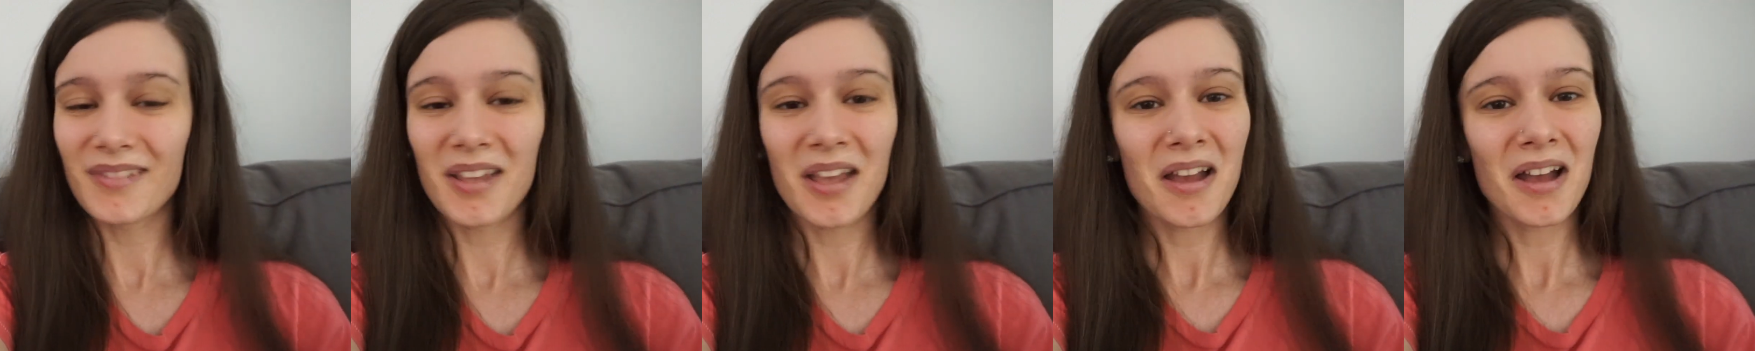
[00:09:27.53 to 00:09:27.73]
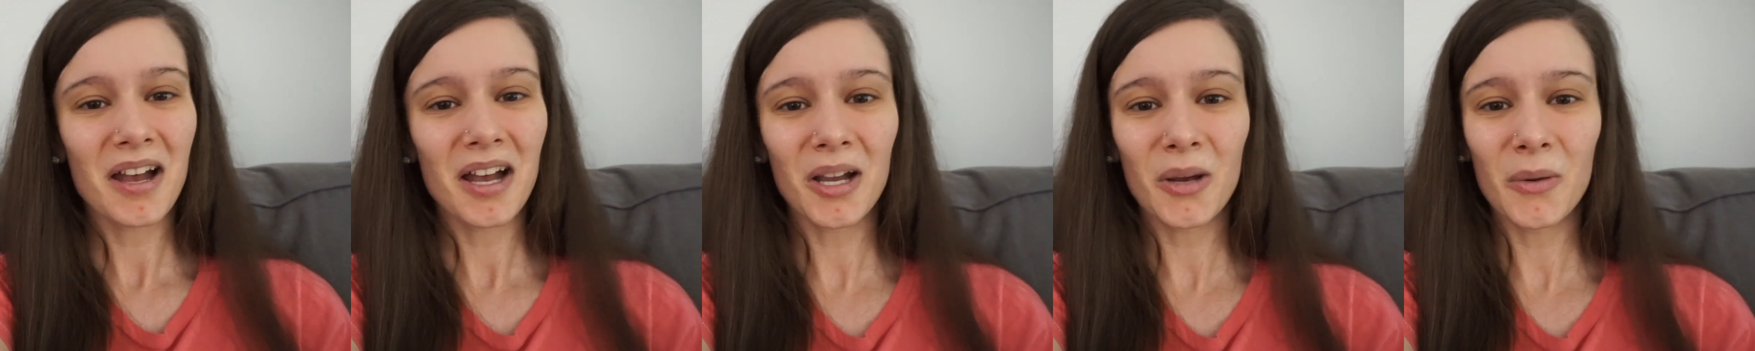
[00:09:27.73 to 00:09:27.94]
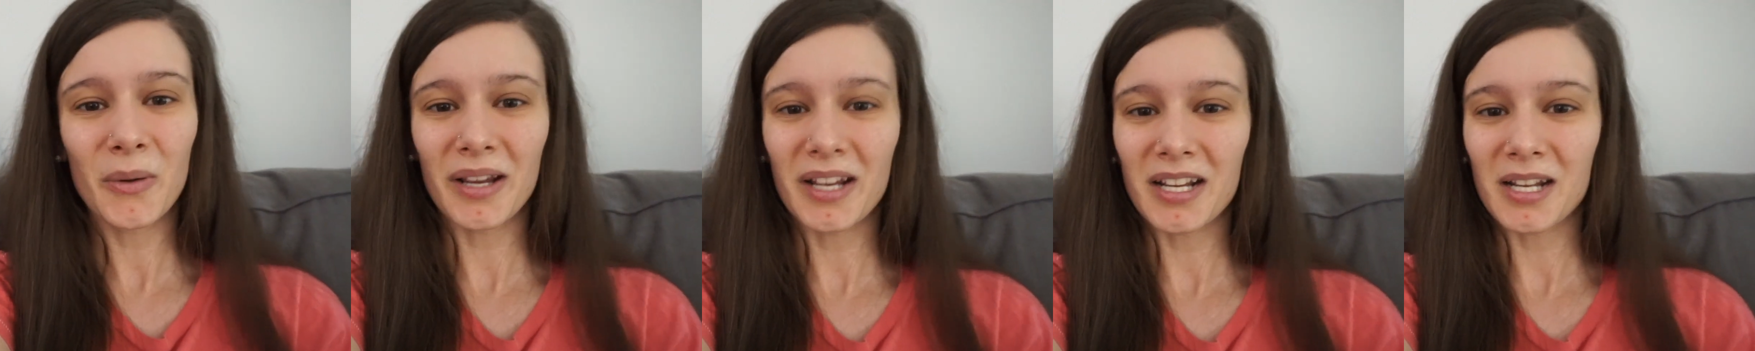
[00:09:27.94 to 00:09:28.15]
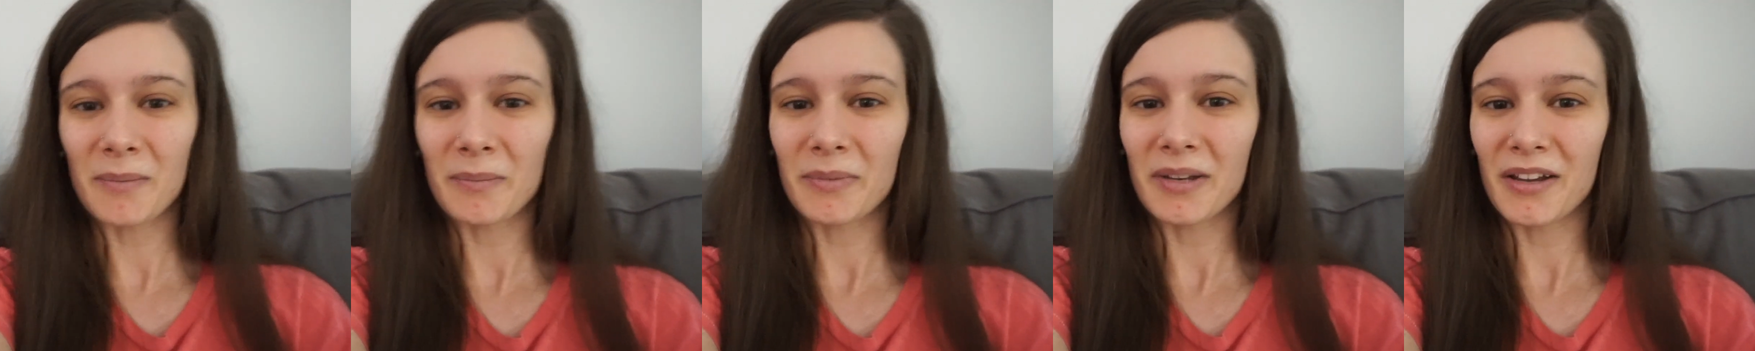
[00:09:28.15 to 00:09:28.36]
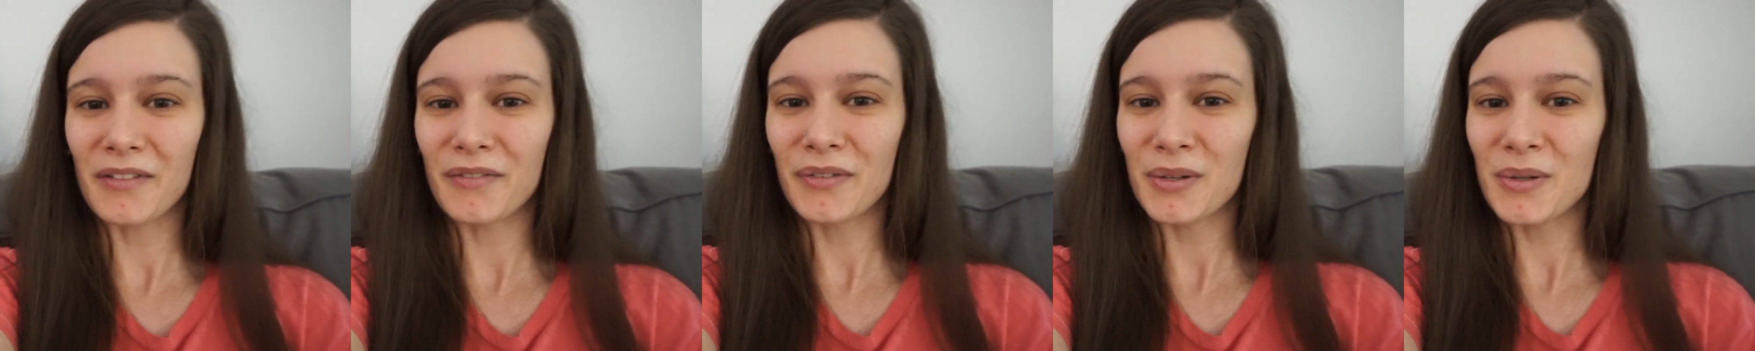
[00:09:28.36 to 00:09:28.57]
a quick
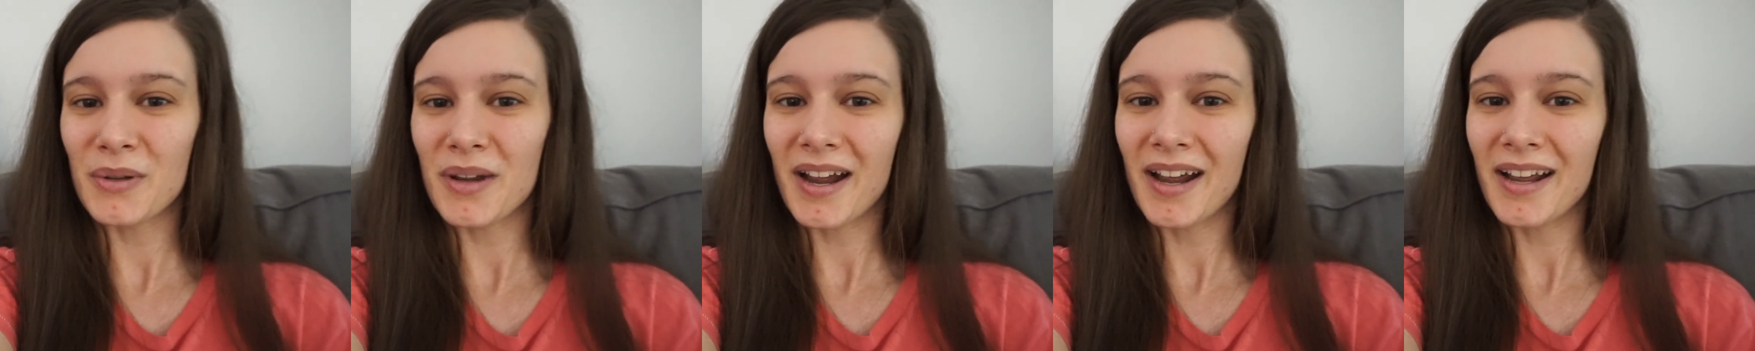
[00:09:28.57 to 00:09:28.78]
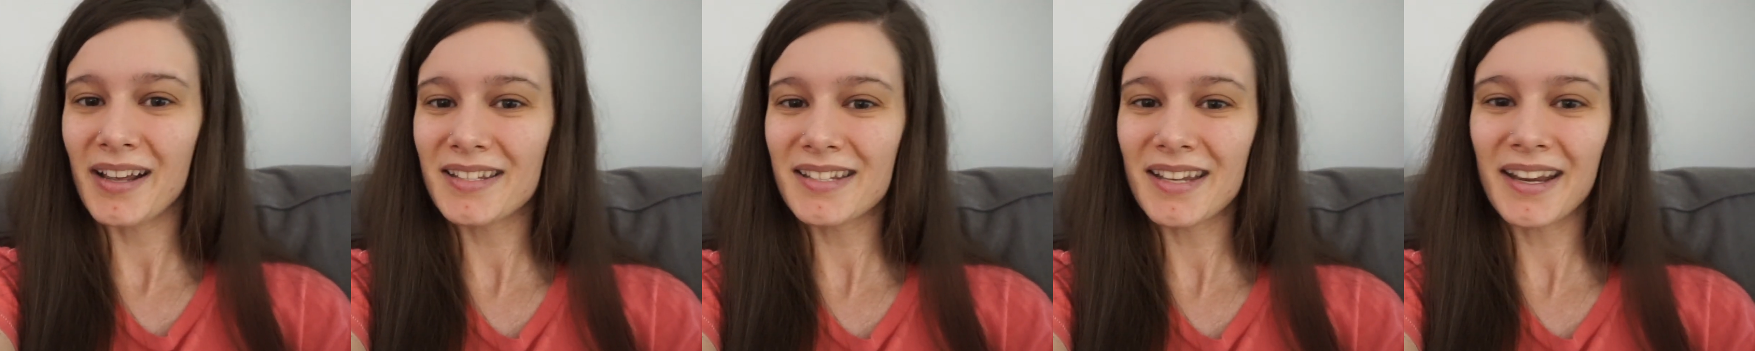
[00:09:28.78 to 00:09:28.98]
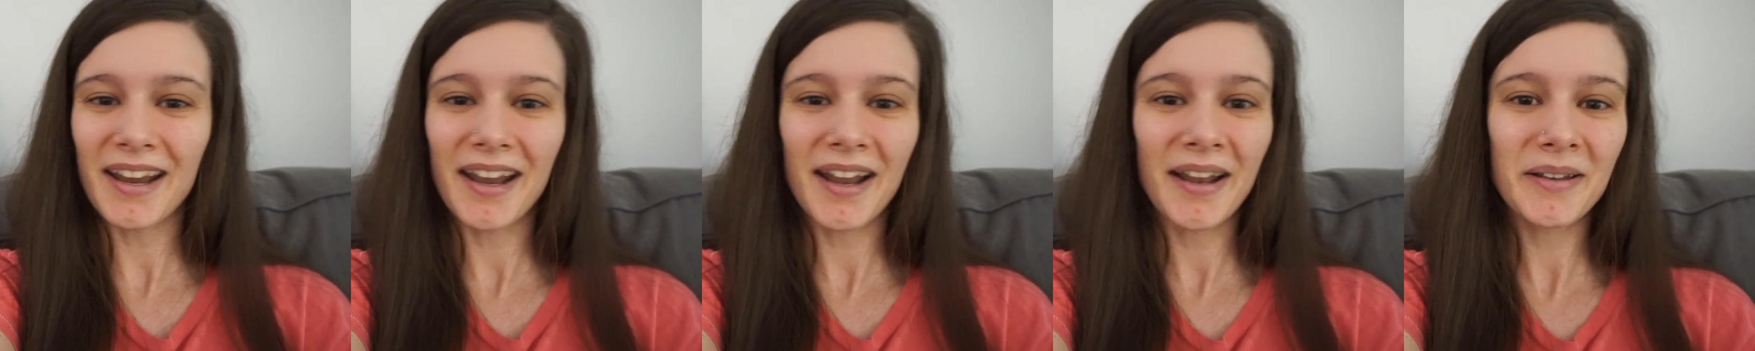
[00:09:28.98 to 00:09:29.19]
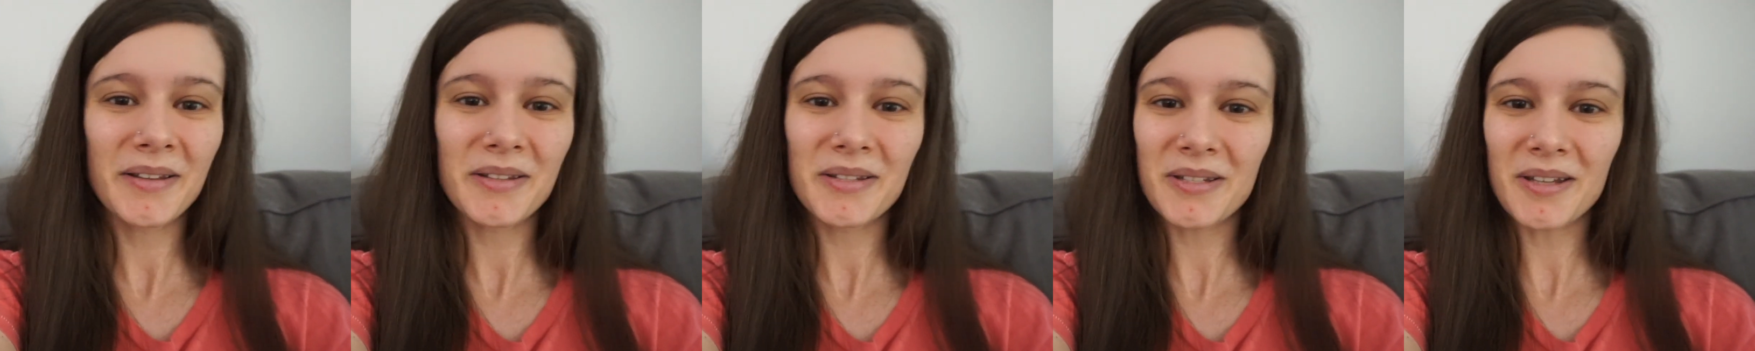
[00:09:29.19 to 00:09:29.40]
update for you guys. Again,